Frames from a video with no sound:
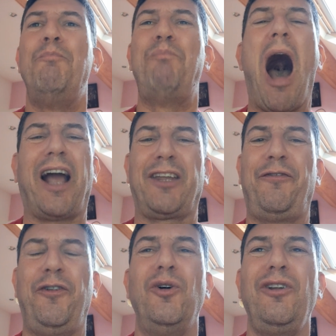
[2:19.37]
Pocket
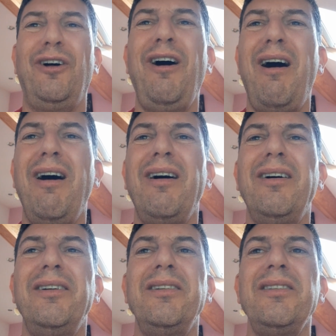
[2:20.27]
full of
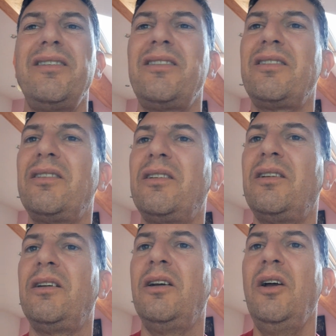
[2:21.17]
hearts,
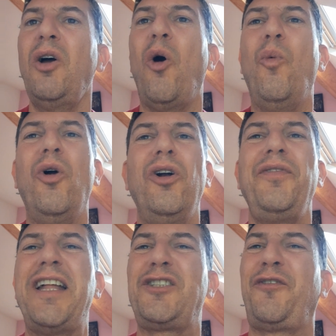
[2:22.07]
a world
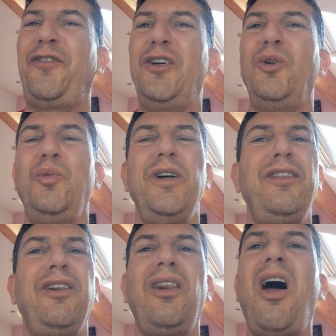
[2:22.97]
that's filled
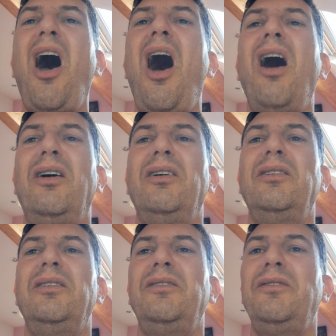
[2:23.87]
with
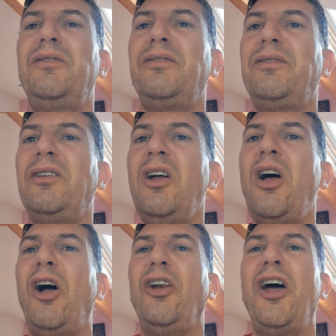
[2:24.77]
love,
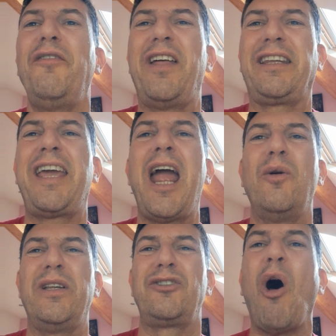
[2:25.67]
a love that
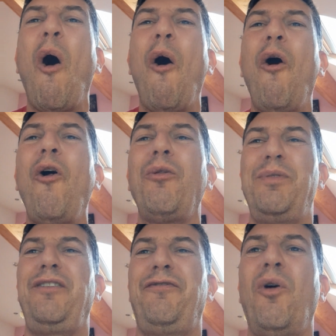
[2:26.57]
carries all
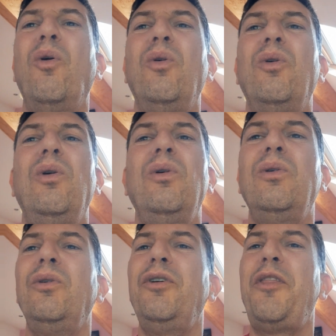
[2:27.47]

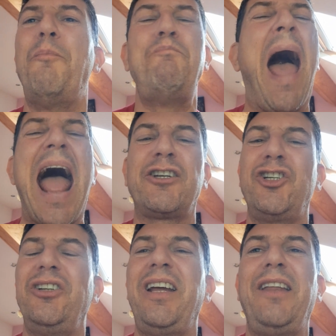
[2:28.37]
before the
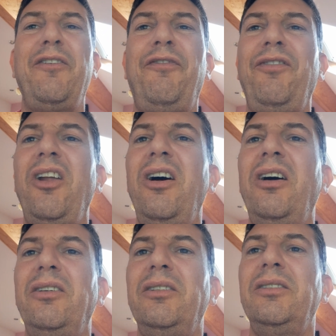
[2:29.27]
passion and the
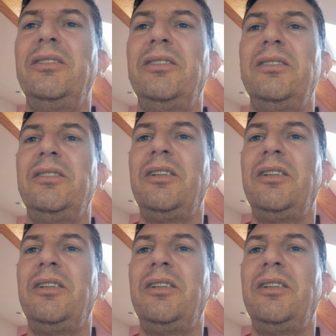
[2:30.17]
flood.